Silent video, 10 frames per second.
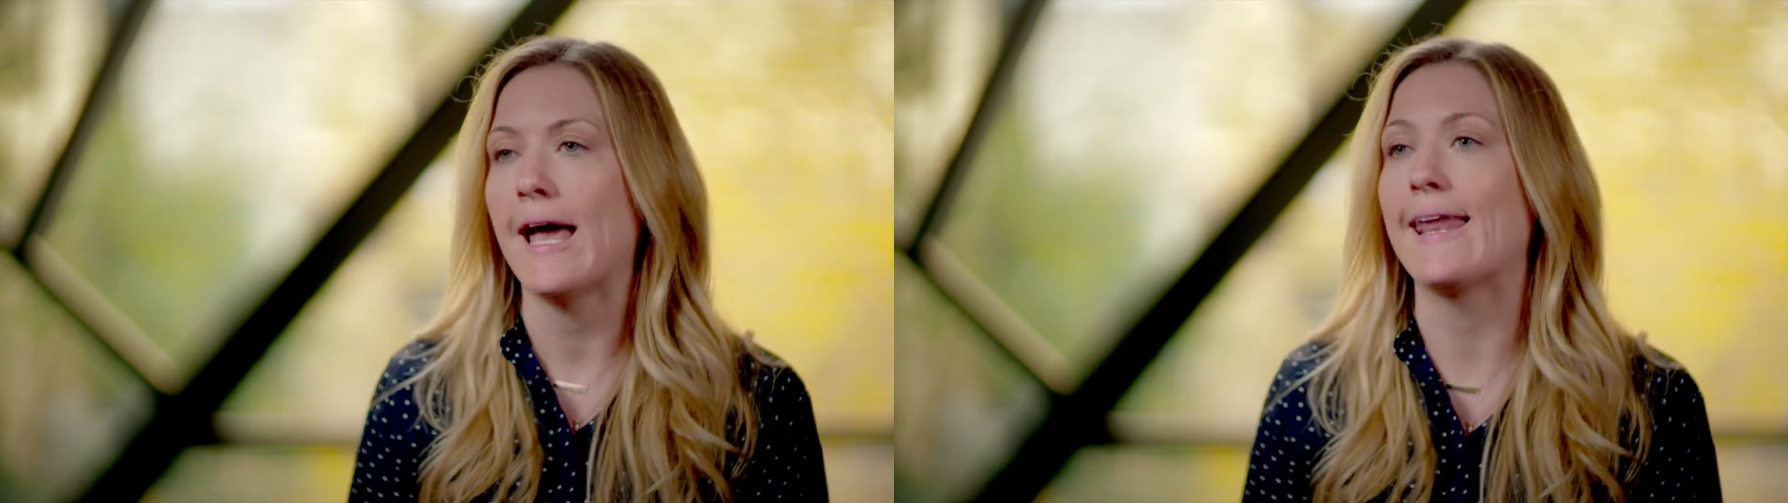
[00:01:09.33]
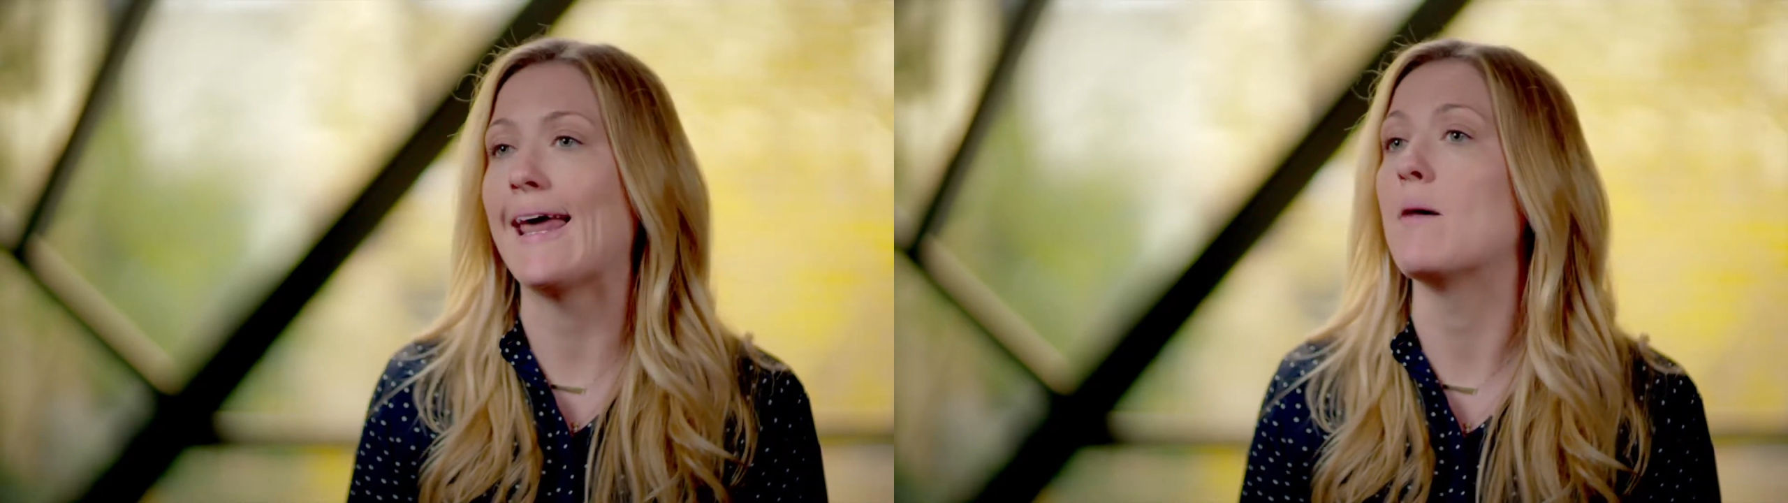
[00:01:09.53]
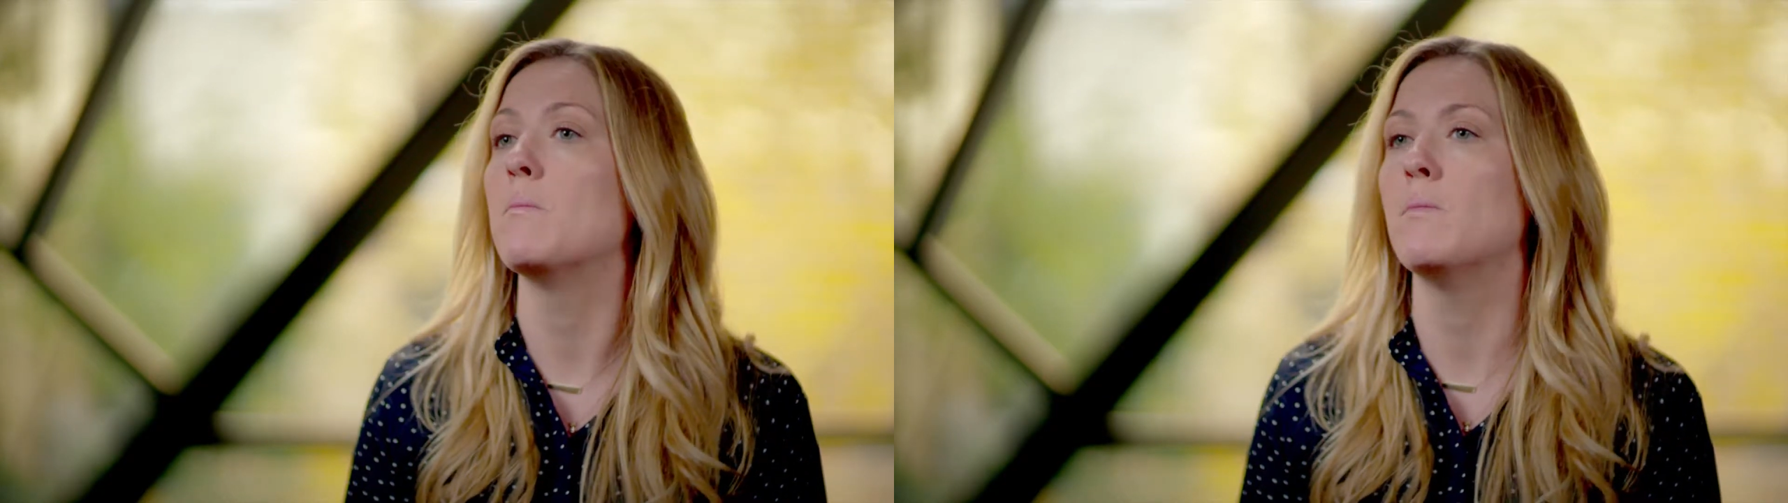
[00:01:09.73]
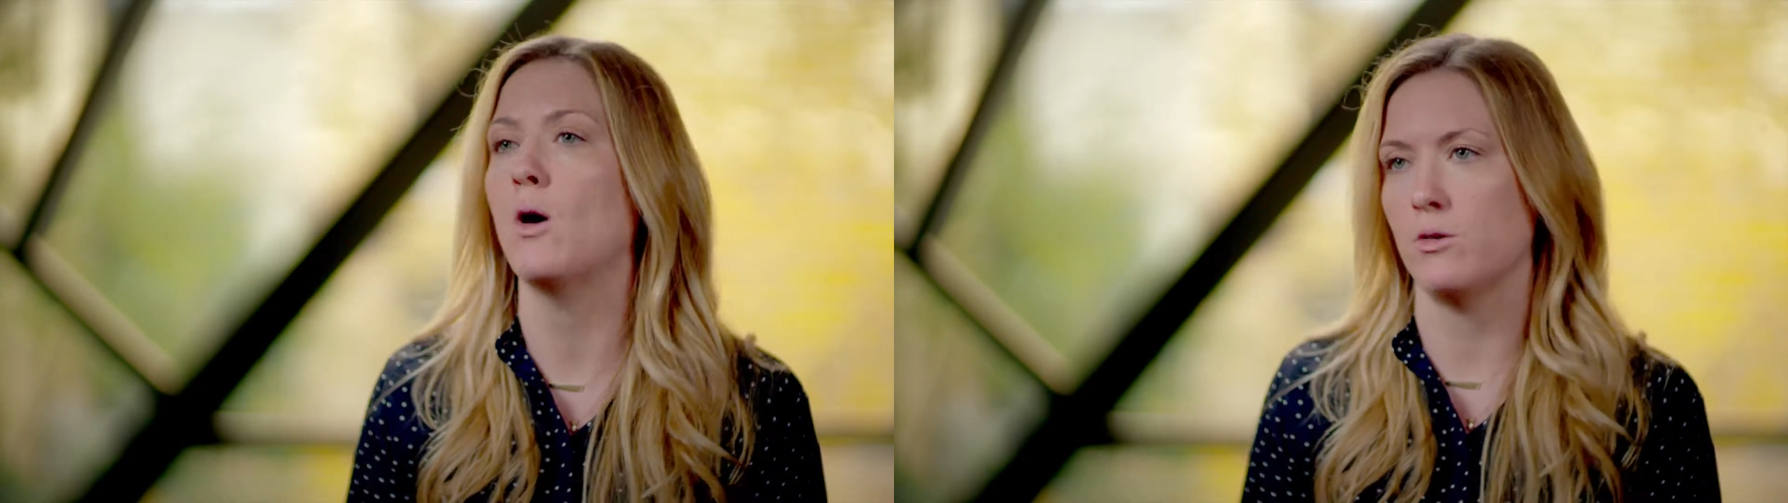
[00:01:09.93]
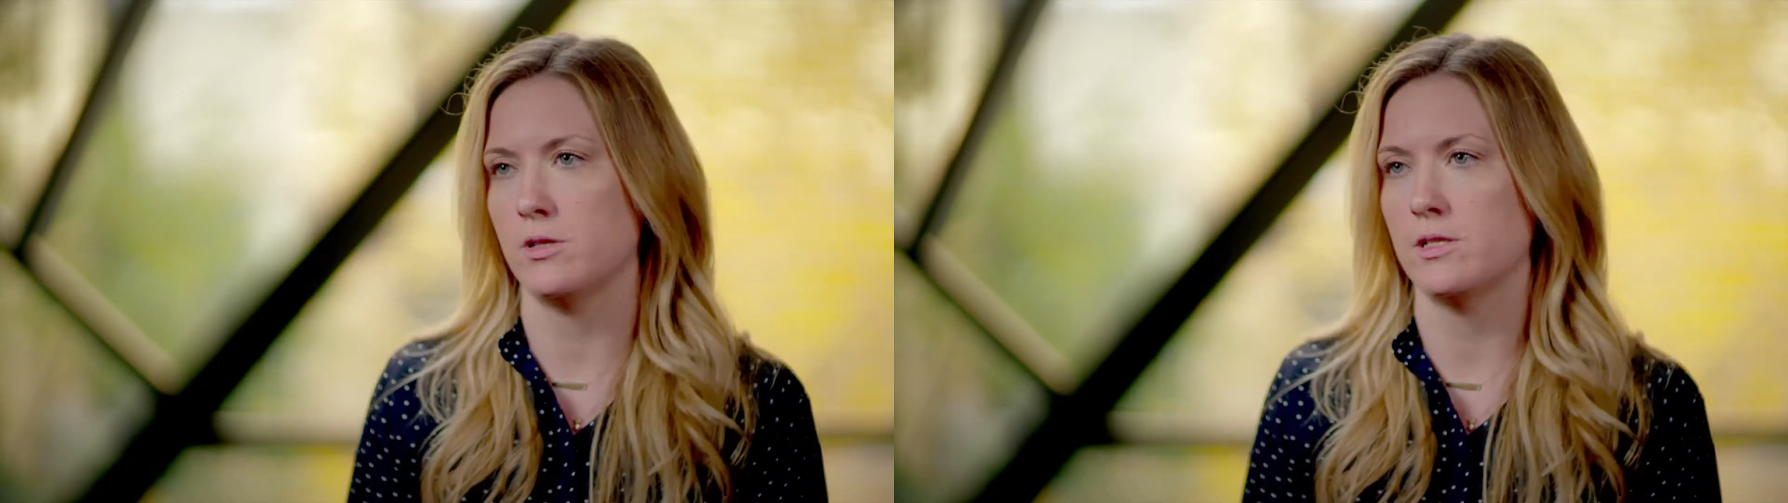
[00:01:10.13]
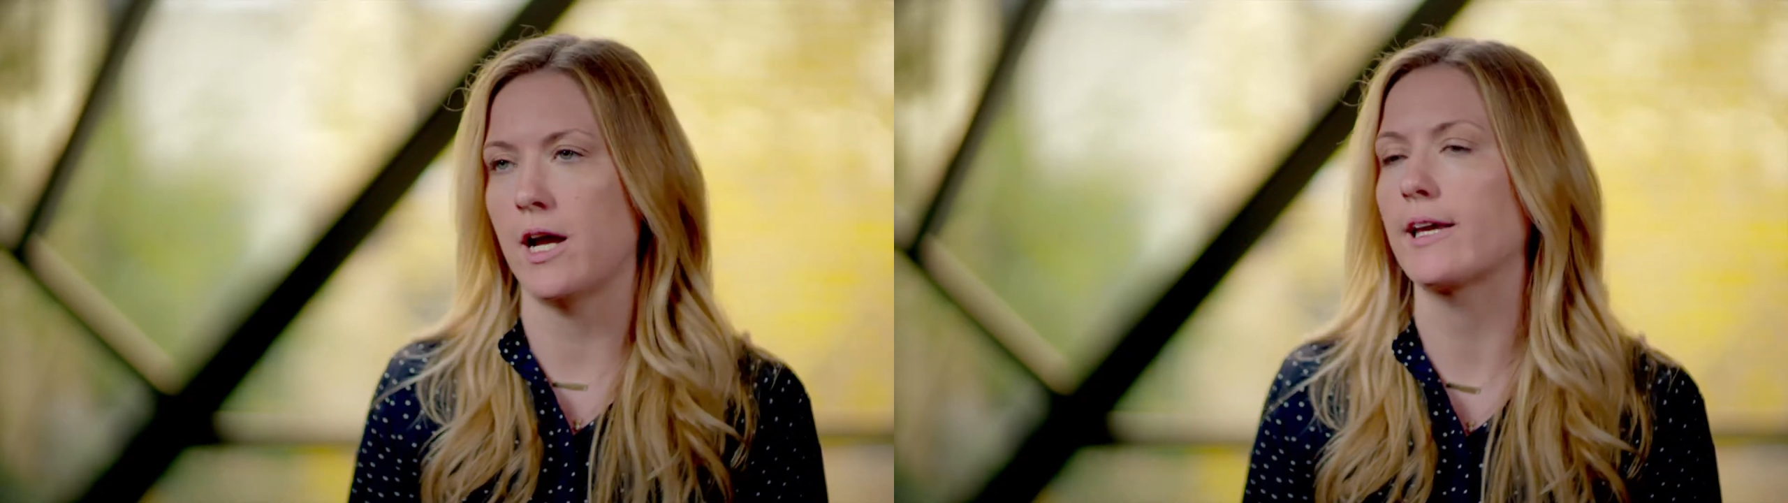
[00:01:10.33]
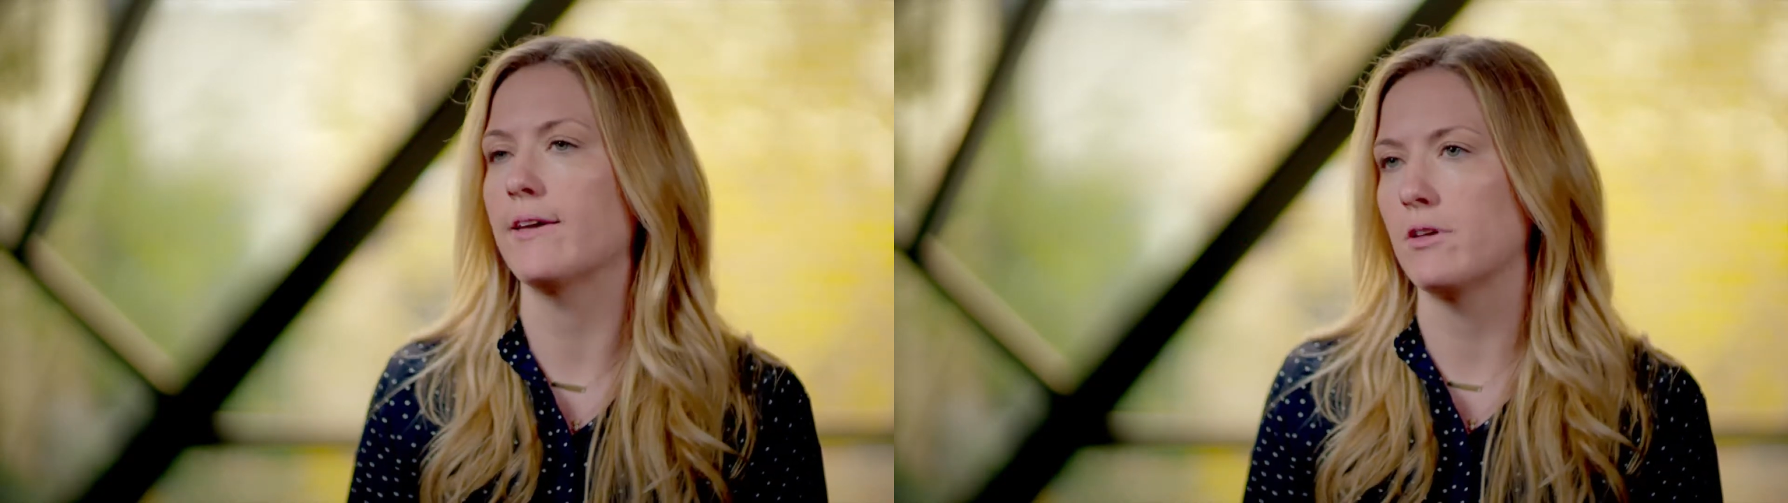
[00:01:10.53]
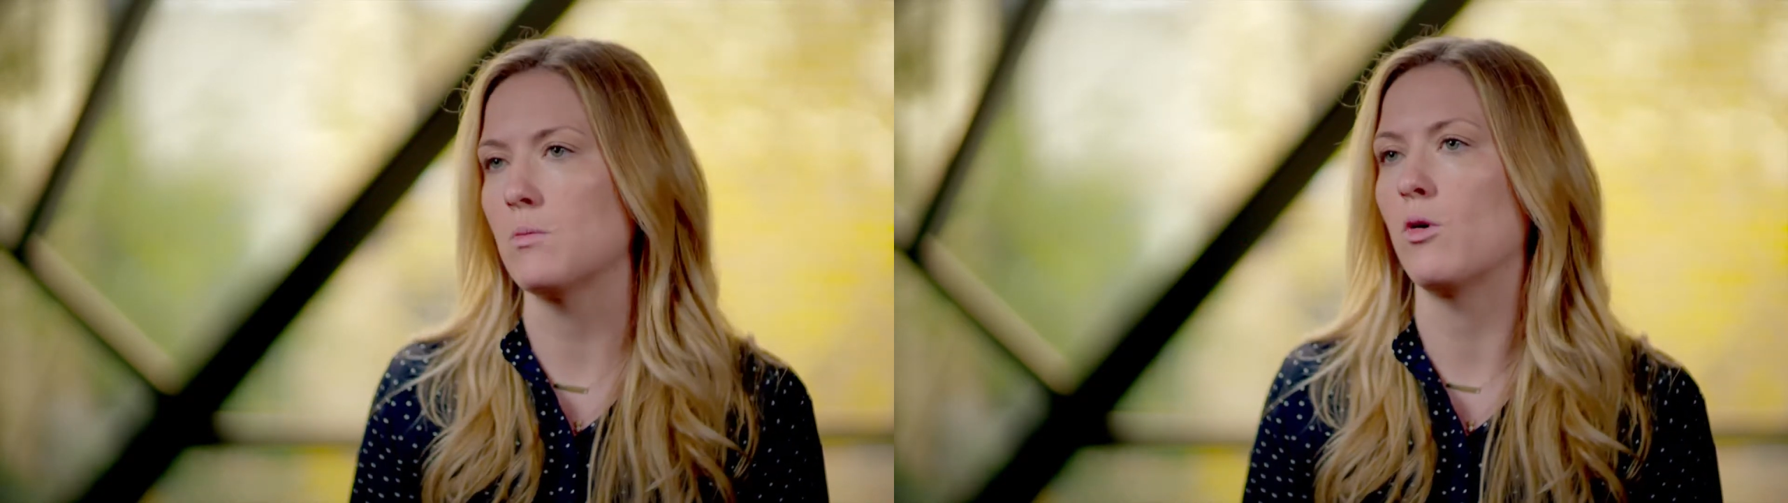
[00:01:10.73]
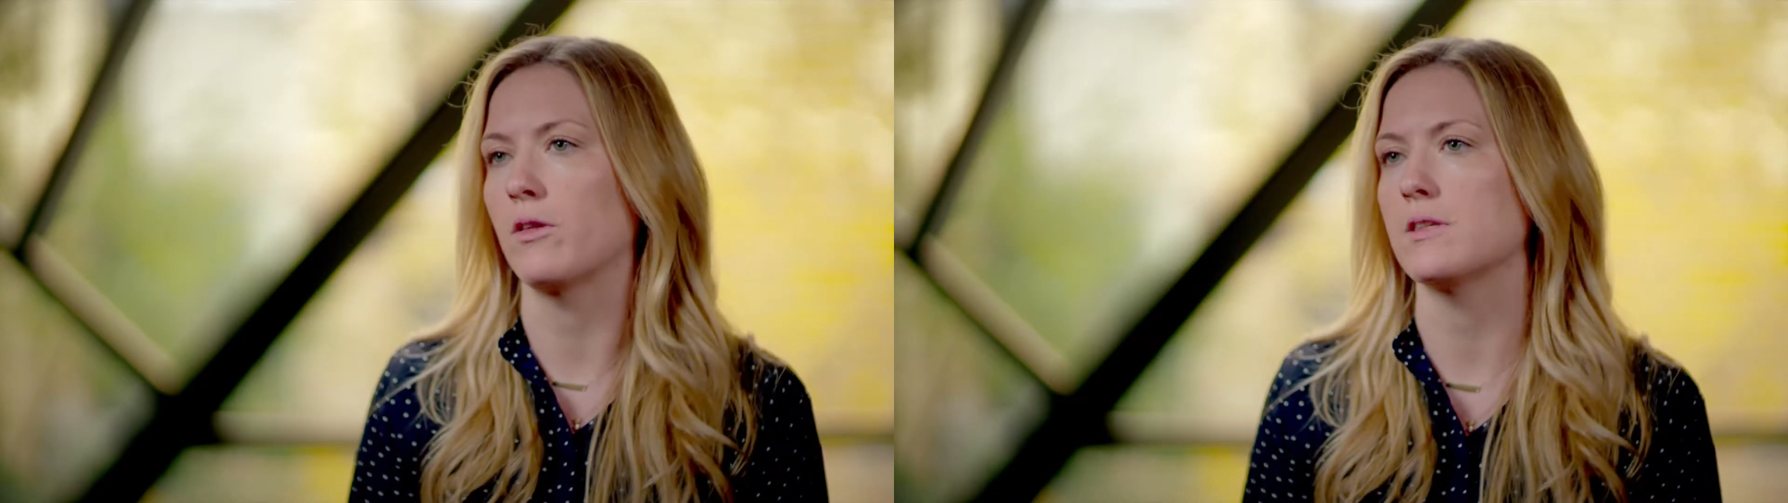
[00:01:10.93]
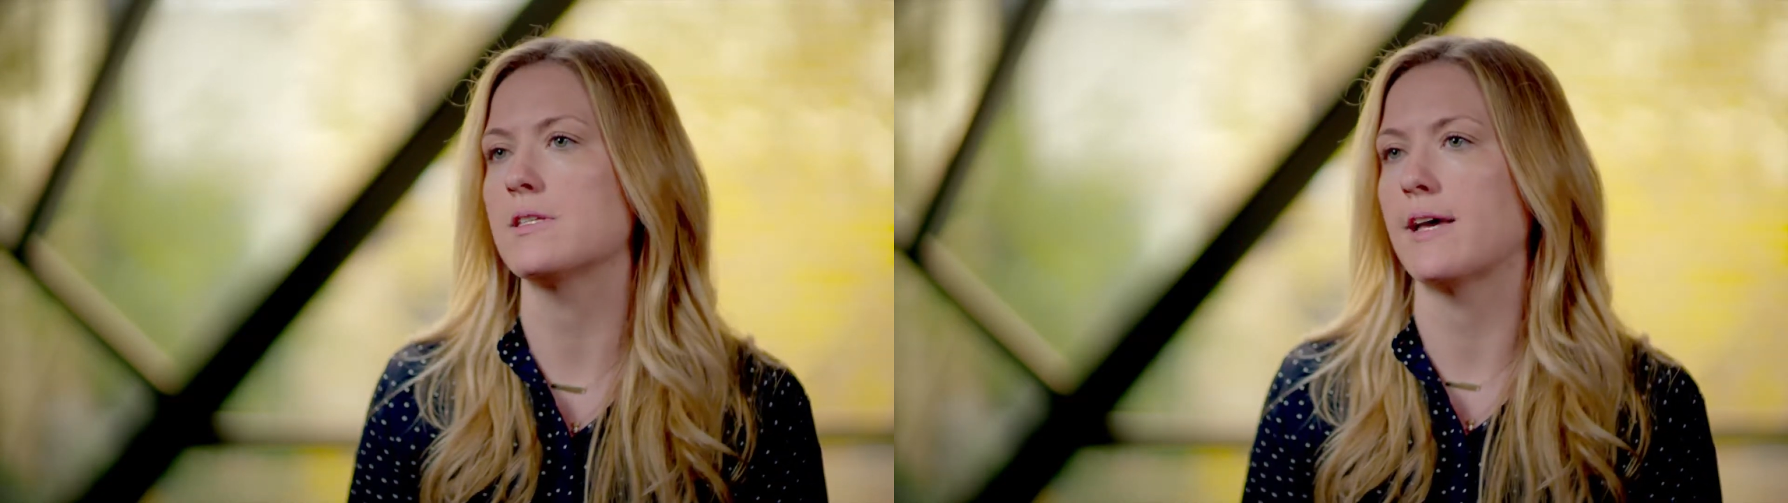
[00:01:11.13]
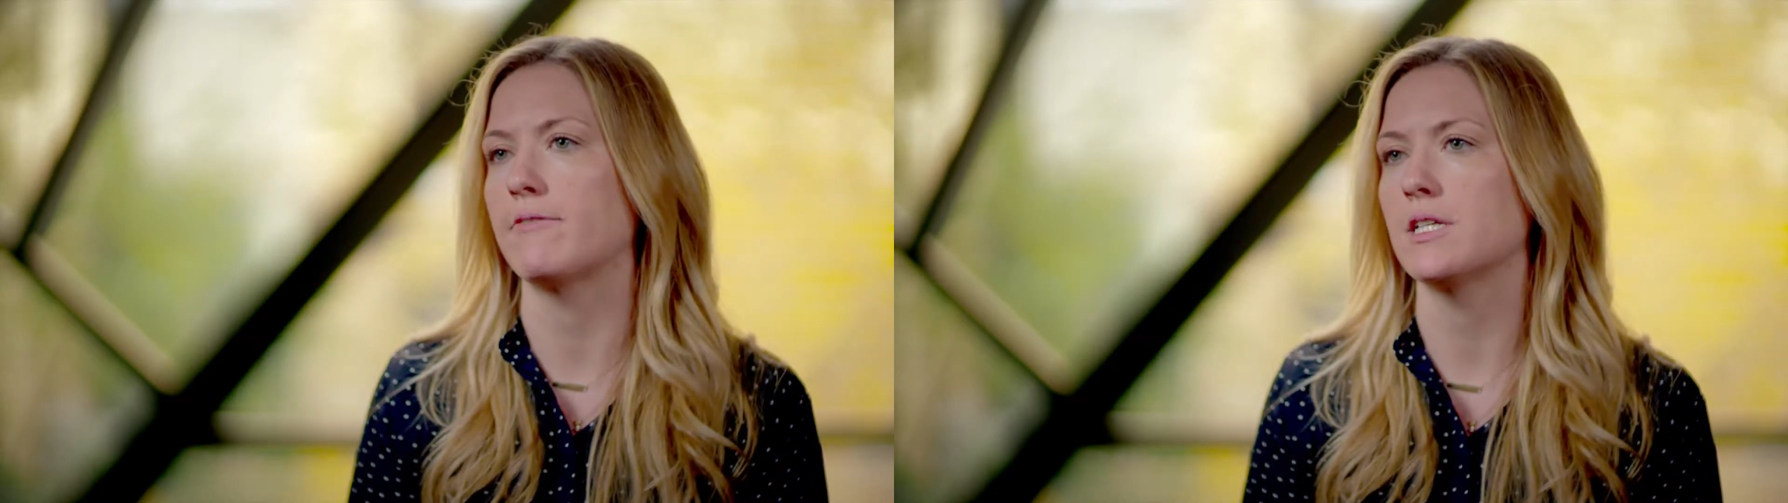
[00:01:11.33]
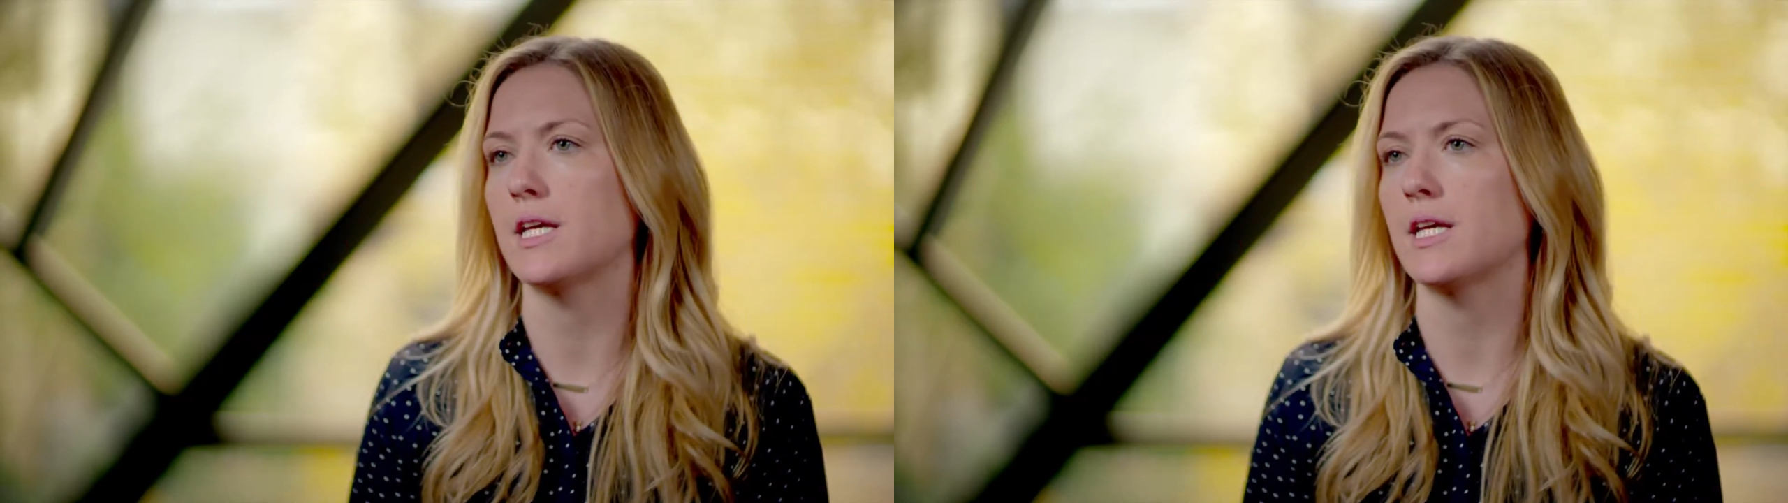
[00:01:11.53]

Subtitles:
and at most not giving more than 7